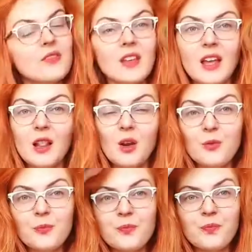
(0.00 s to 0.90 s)
Hello,
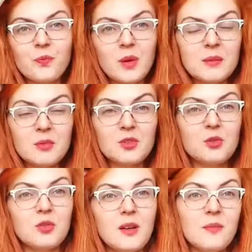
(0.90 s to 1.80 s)
my name is
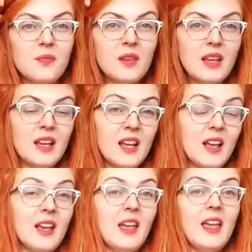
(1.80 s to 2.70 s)
Ruta
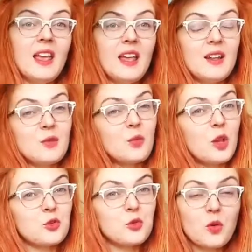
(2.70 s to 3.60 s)
and we are
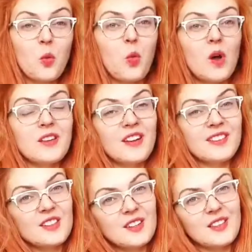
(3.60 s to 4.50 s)
doing
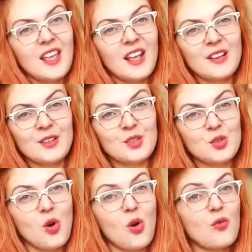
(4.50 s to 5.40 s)
100 days
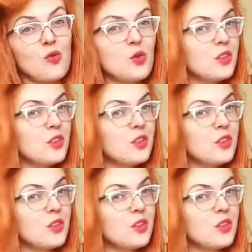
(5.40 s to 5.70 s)
of good